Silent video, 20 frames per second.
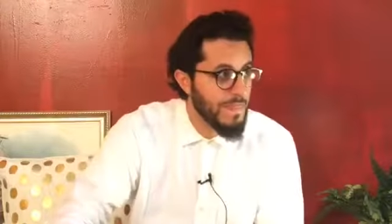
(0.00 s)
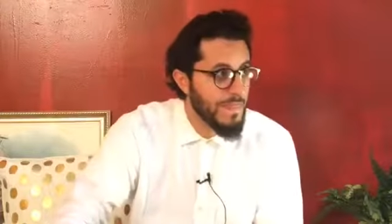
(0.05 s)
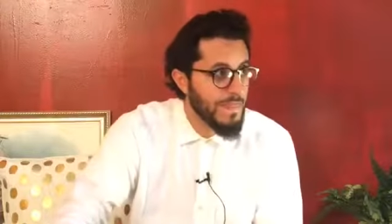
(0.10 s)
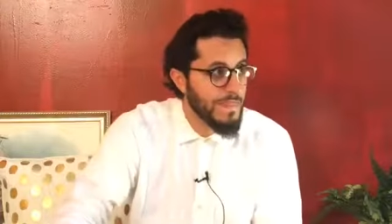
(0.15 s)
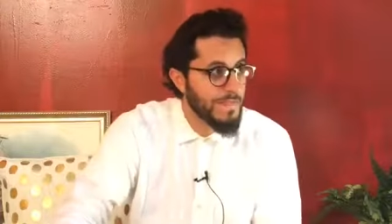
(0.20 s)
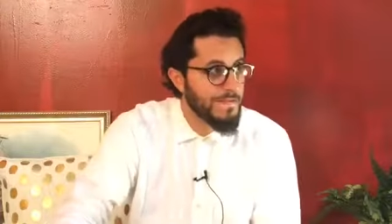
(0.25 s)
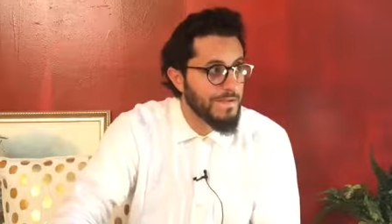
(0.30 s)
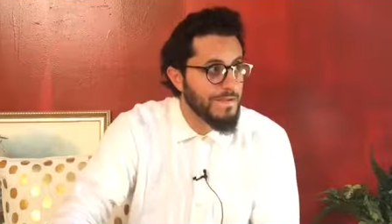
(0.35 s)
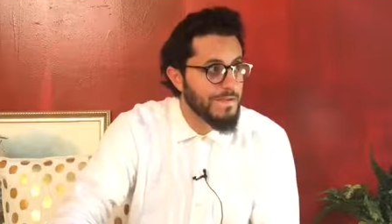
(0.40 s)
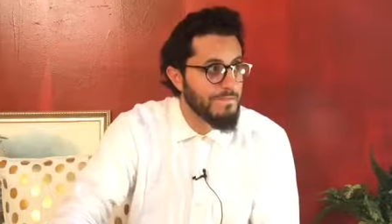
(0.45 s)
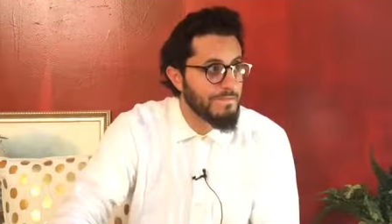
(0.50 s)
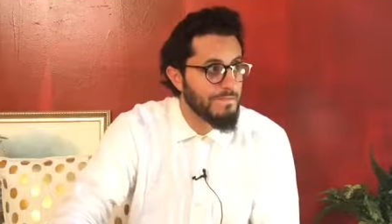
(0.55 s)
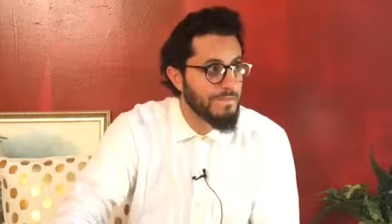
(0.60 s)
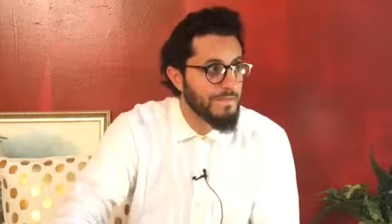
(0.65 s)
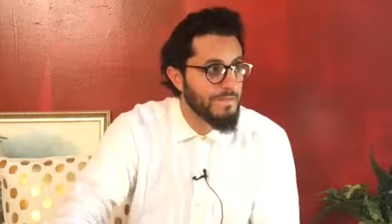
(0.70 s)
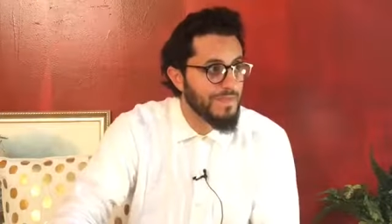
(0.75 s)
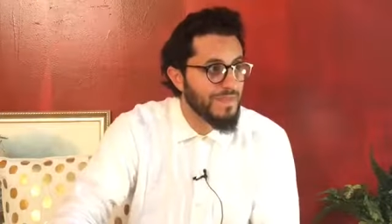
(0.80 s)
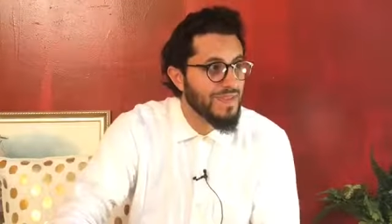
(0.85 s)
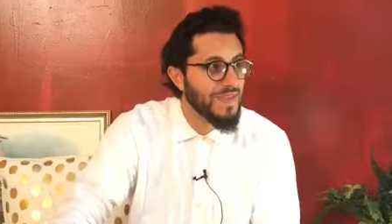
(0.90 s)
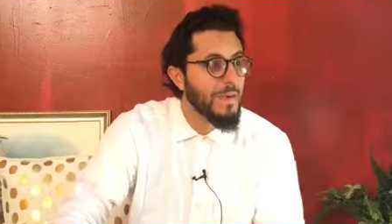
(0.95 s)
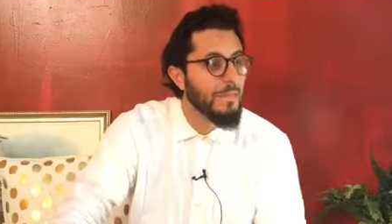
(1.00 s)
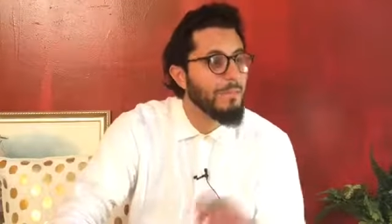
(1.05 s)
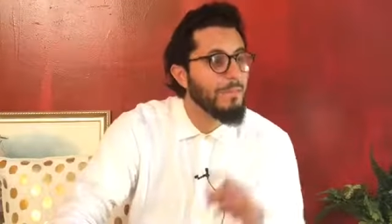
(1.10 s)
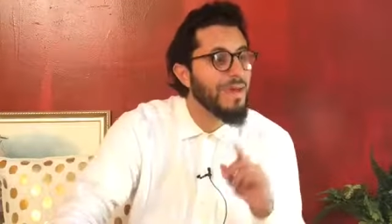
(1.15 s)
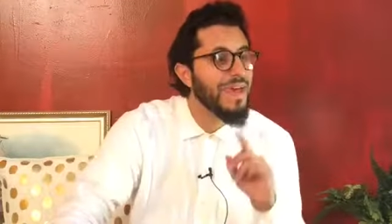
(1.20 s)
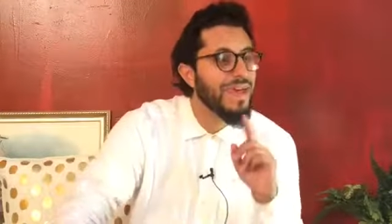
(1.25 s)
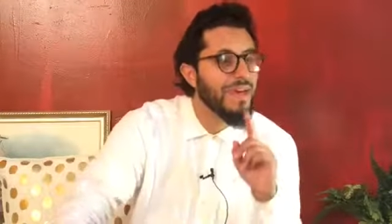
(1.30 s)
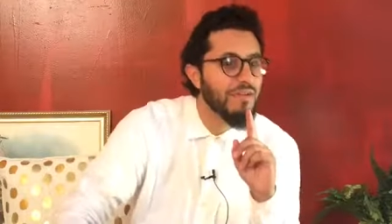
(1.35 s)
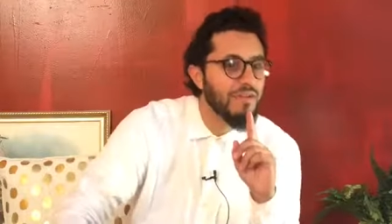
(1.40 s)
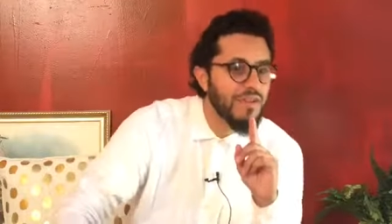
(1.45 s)
Right?
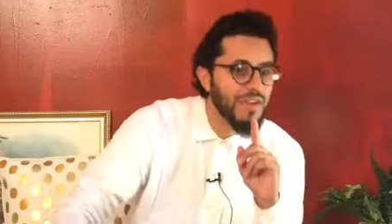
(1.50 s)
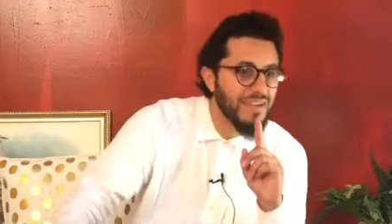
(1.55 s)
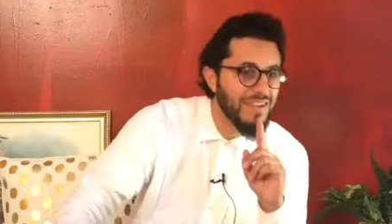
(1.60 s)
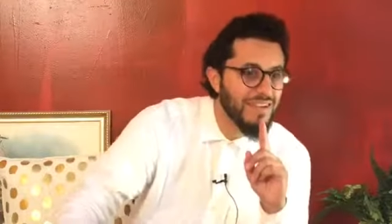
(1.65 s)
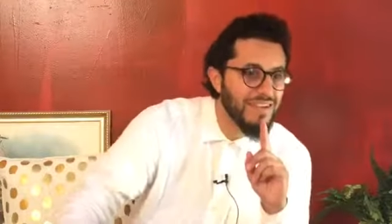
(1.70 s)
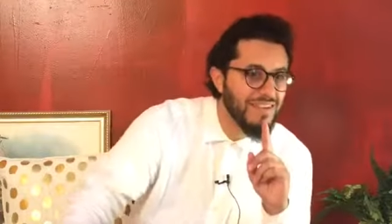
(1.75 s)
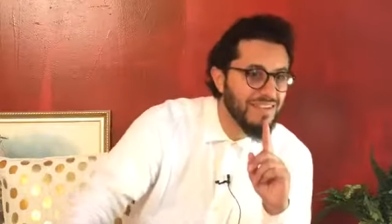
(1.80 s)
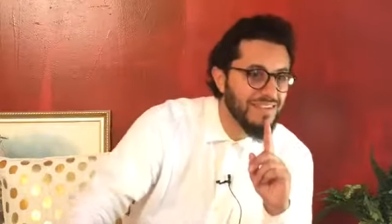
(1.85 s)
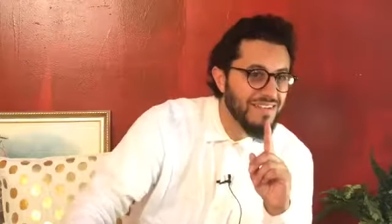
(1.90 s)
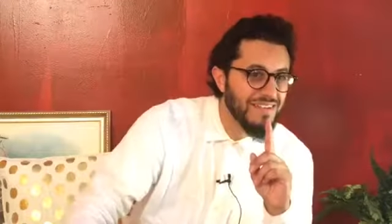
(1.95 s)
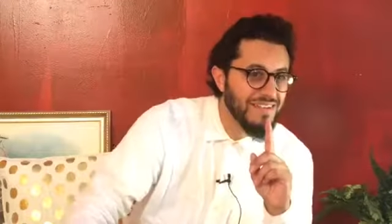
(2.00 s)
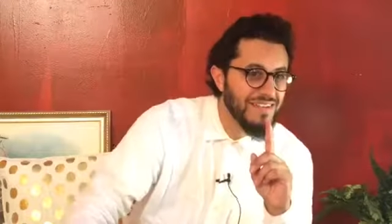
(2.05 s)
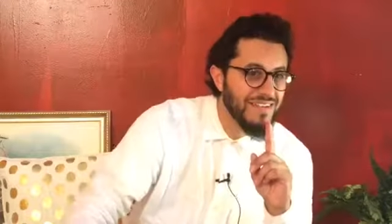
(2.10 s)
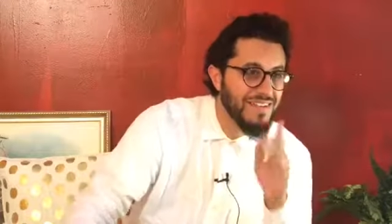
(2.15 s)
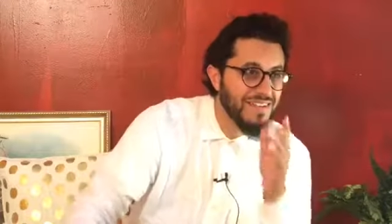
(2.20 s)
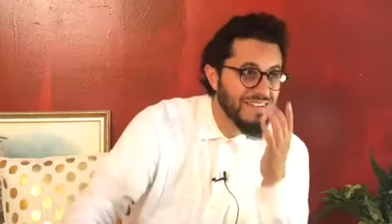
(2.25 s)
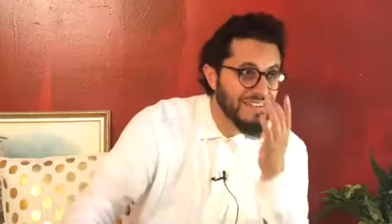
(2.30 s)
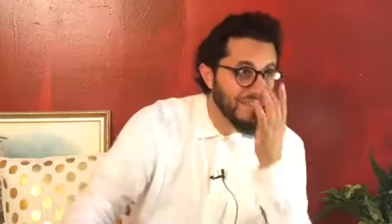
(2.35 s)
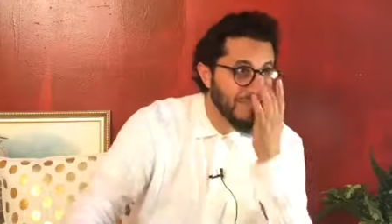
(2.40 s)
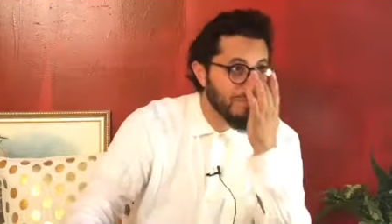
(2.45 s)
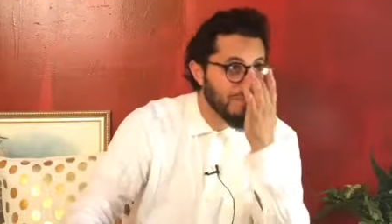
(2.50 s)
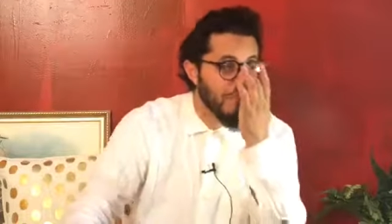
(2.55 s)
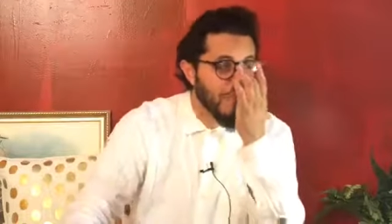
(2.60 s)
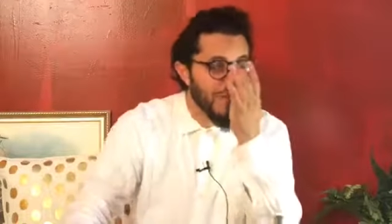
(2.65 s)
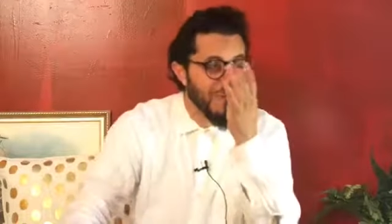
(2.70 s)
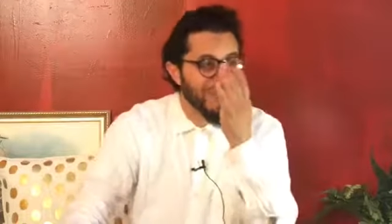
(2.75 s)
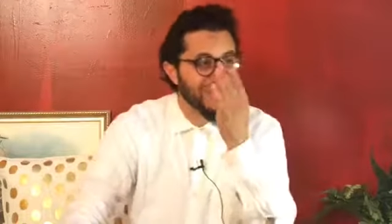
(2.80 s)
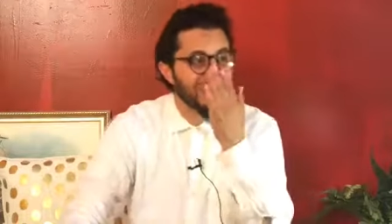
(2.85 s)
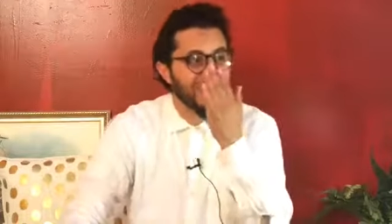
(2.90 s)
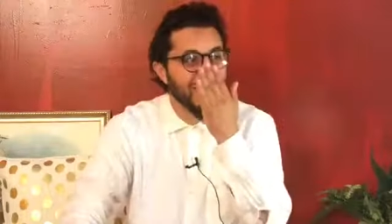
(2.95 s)
Comparing, he's a
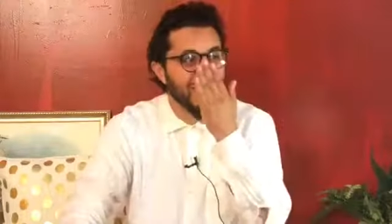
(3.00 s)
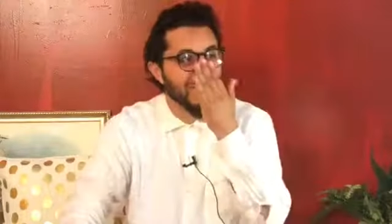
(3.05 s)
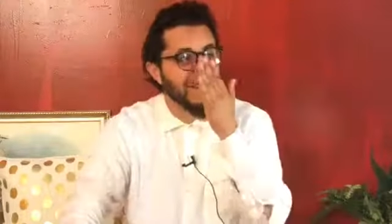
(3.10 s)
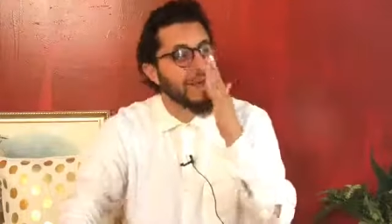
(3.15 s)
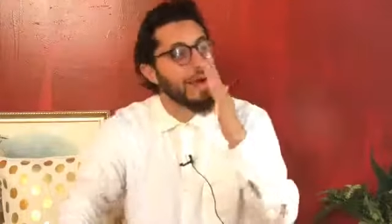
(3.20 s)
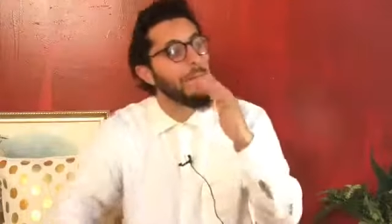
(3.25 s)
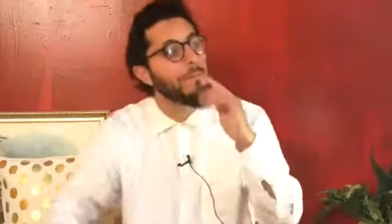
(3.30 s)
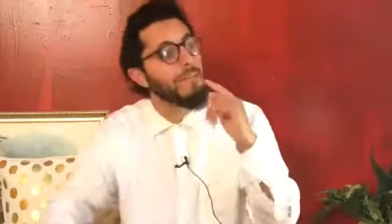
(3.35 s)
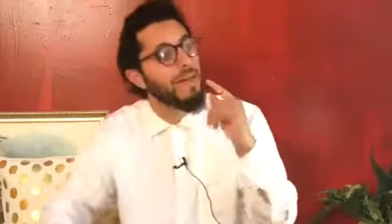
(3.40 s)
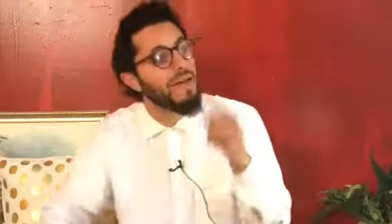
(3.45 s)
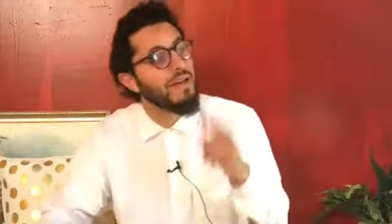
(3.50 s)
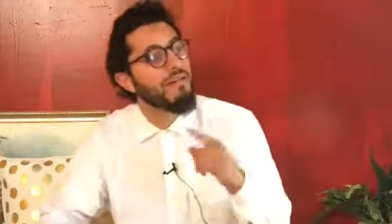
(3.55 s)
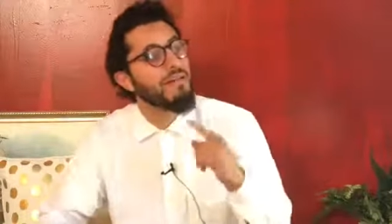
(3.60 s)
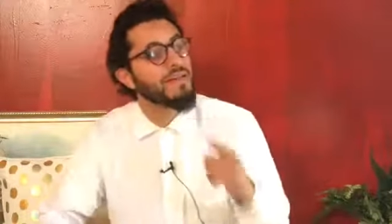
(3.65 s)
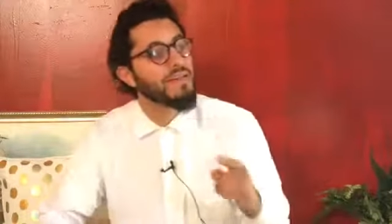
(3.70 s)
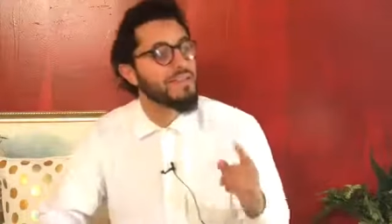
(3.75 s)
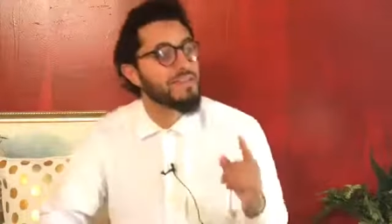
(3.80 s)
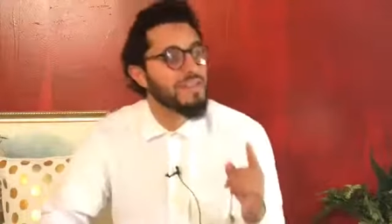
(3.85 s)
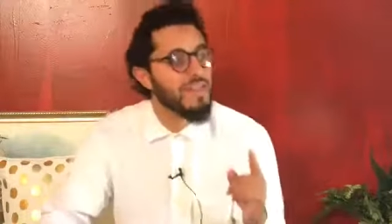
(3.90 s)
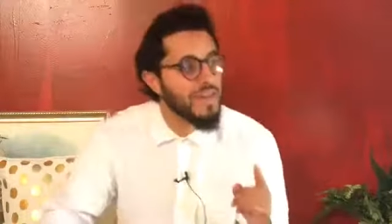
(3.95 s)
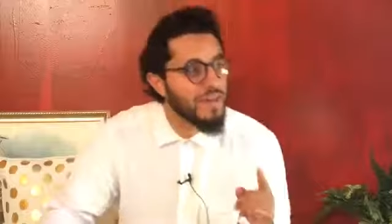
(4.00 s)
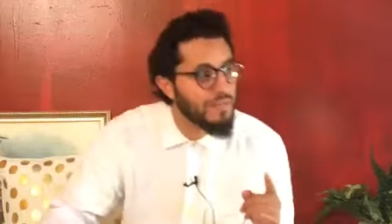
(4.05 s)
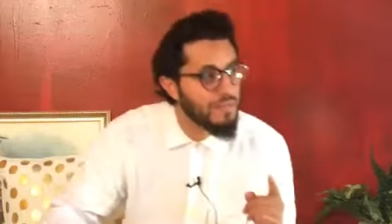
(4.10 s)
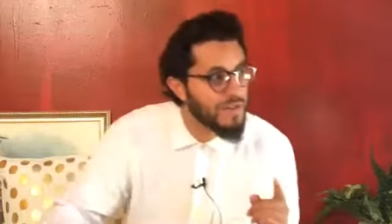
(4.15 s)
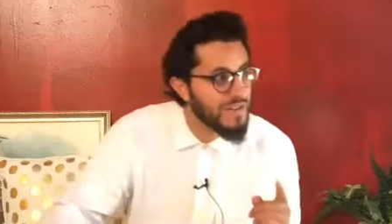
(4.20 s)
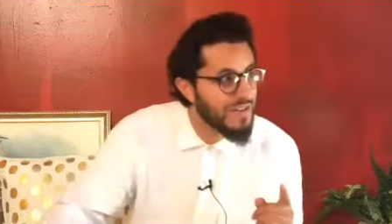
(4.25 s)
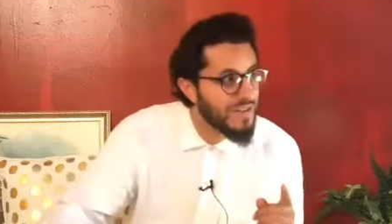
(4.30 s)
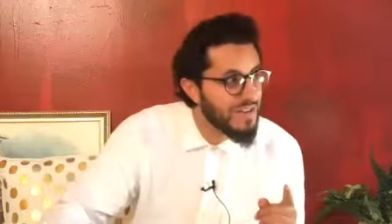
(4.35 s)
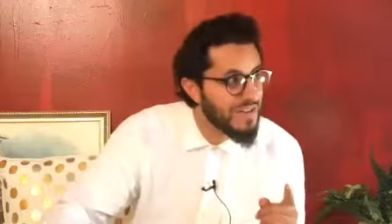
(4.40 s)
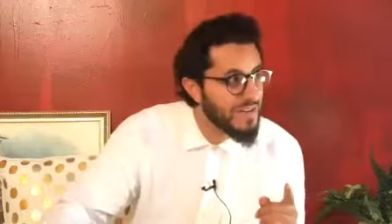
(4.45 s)
prohibition on comparing the Sahaba,